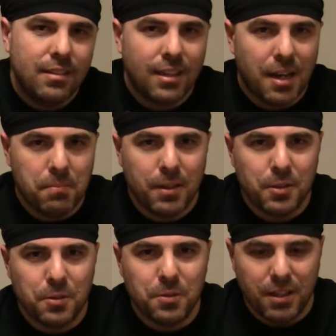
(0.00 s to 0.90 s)
I got my
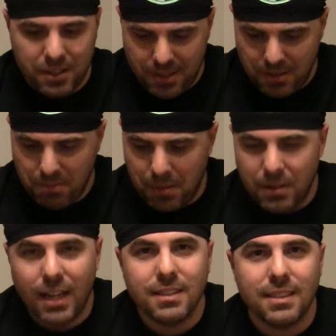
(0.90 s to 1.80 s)
little baby
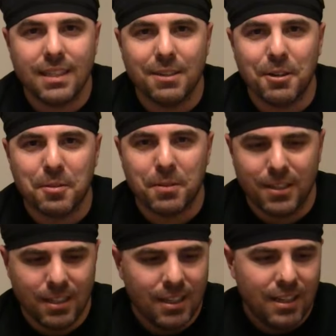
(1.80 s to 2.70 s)
Daisy here with me.